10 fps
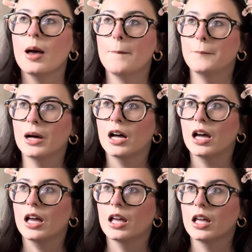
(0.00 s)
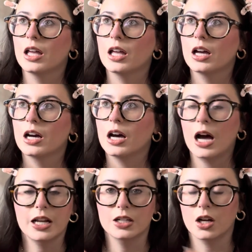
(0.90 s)
but I
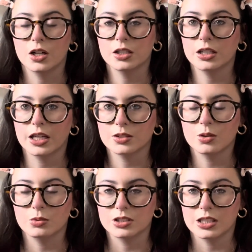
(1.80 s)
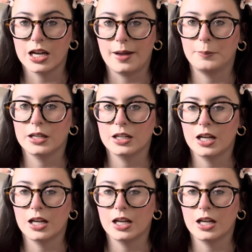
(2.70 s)
did not guess what was gonna happen.